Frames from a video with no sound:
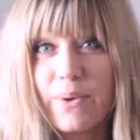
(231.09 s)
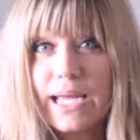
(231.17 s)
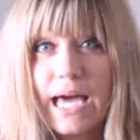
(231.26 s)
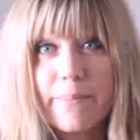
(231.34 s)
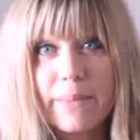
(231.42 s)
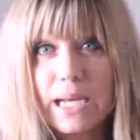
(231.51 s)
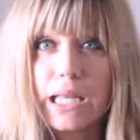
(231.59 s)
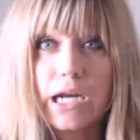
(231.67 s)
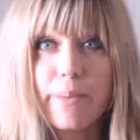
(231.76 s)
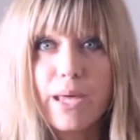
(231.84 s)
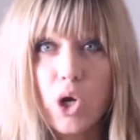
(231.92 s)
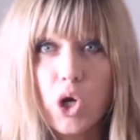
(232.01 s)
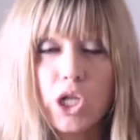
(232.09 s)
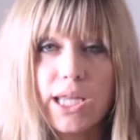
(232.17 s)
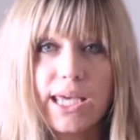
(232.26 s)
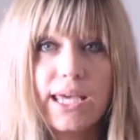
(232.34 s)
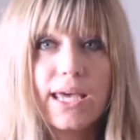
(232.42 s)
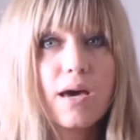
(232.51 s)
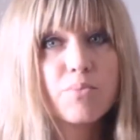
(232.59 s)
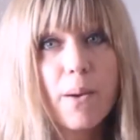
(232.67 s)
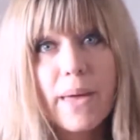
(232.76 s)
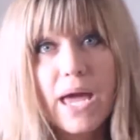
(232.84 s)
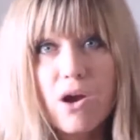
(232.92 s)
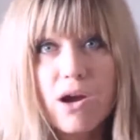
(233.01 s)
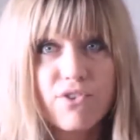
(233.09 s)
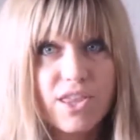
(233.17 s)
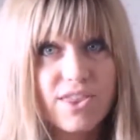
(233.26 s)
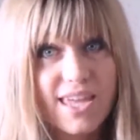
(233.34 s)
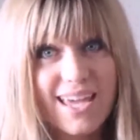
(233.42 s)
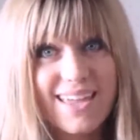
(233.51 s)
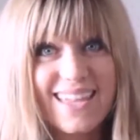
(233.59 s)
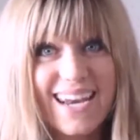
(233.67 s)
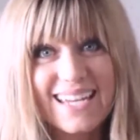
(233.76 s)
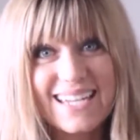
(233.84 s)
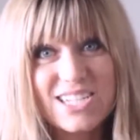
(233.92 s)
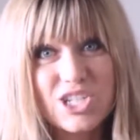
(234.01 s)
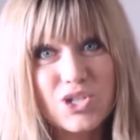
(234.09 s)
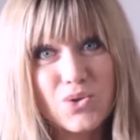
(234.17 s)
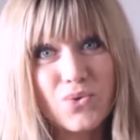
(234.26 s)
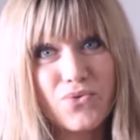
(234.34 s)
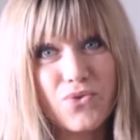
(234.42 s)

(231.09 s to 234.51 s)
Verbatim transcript: I would come in a little bit early, prepare everything that I need to